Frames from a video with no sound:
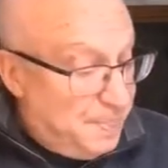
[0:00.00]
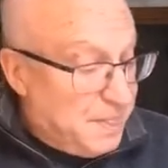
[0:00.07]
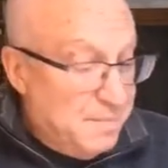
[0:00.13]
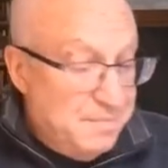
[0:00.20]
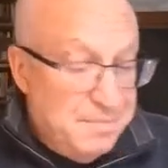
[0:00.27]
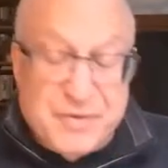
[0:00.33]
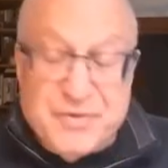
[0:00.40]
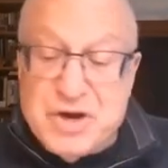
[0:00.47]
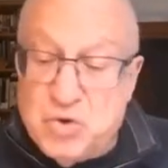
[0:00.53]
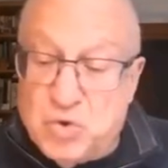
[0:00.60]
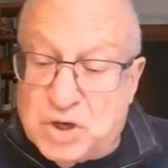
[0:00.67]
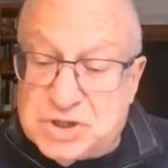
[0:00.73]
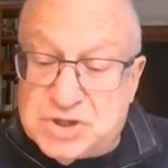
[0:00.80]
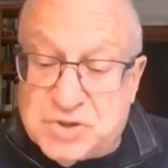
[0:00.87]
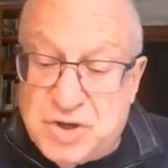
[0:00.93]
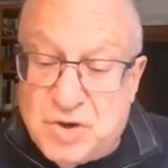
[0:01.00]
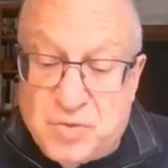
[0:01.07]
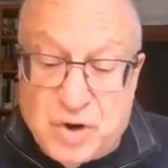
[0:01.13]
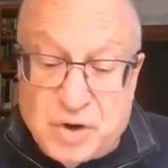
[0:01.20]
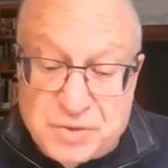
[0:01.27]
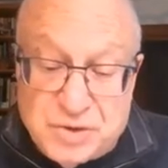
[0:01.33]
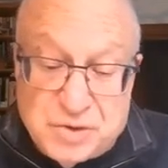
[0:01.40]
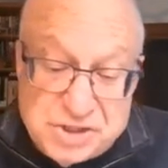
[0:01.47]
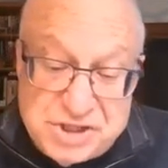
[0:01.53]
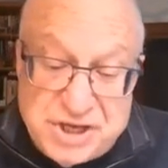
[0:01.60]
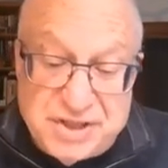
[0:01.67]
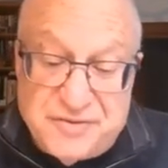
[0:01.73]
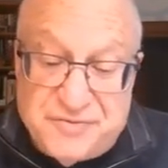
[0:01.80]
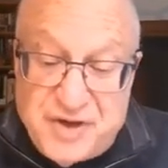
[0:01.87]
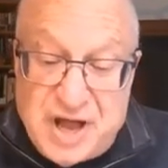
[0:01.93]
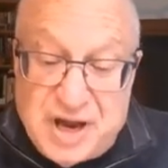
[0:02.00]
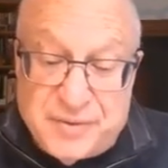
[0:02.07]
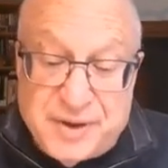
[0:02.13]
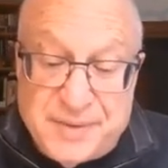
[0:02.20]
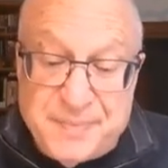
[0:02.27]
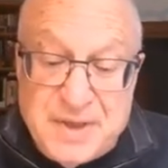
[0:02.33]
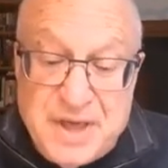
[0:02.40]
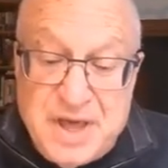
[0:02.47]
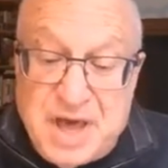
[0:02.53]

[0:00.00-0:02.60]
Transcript: Mary North said the following,